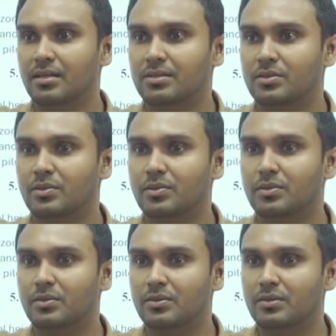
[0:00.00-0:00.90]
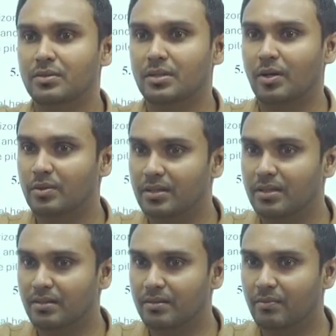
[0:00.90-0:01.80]
So now
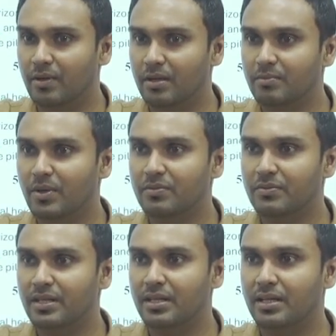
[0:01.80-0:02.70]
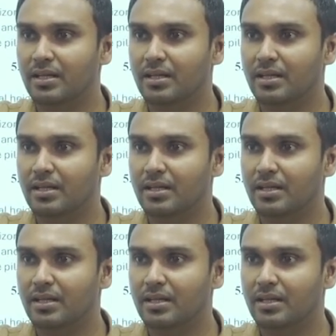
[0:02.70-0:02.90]
the volume of the